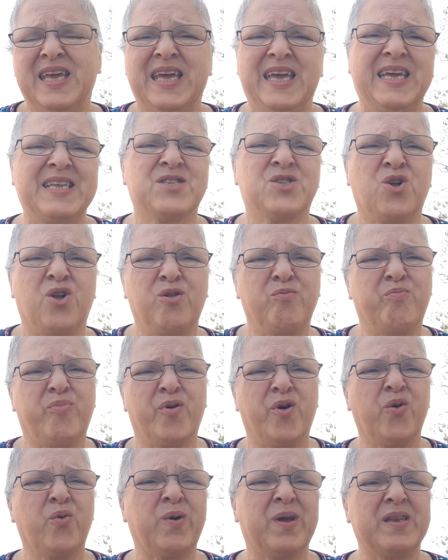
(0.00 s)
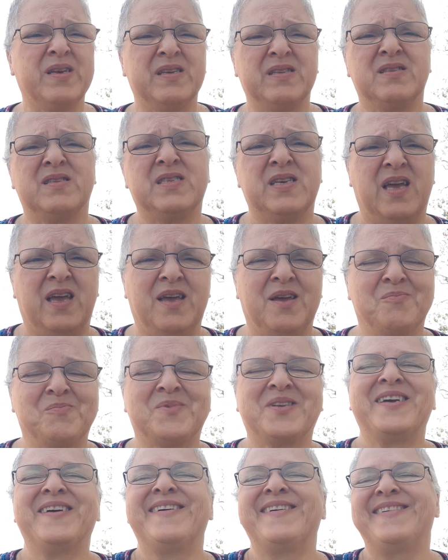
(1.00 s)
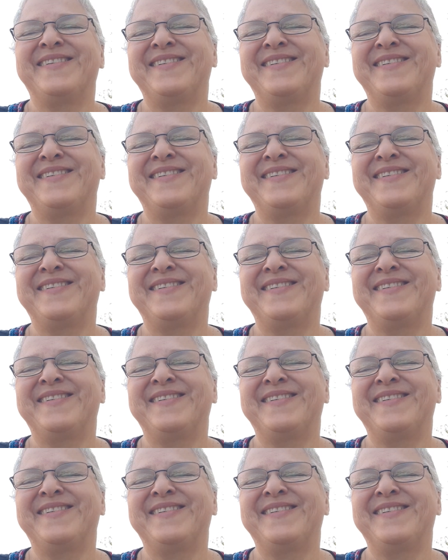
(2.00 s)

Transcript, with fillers: it's all broken and taped.